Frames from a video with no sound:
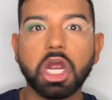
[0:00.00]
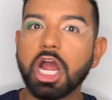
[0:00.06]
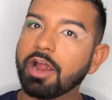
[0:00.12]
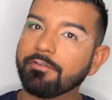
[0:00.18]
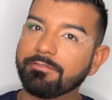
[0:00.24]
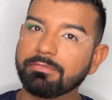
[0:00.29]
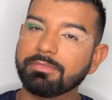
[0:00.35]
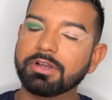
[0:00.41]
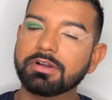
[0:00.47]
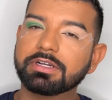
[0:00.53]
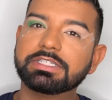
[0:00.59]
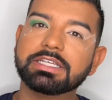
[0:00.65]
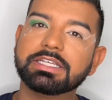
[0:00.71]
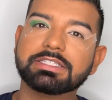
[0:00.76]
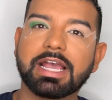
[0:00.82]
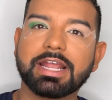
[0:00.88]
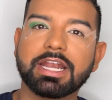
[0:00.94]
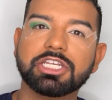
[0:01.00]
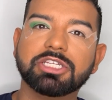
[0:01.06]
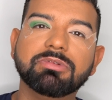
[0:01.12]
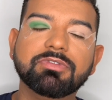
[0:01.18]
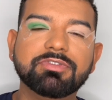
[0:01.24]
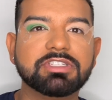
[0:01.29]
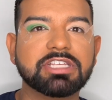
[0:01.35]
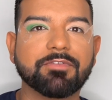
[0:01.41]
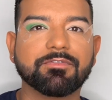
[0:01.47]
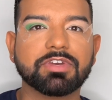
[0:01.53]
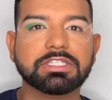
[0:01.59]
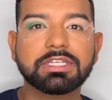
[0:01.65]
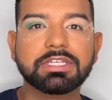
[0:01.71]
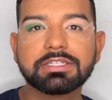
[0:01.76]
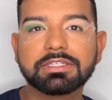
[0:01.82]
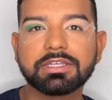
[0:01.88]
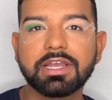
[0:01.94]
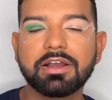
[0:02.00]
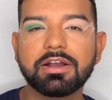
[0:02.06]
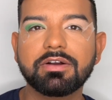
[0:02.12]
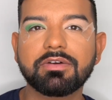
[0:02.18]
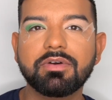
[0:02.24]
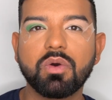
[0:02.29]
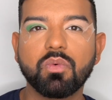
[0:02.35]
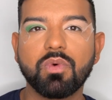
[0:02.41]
Harvey Milk decided to move to San Francisco,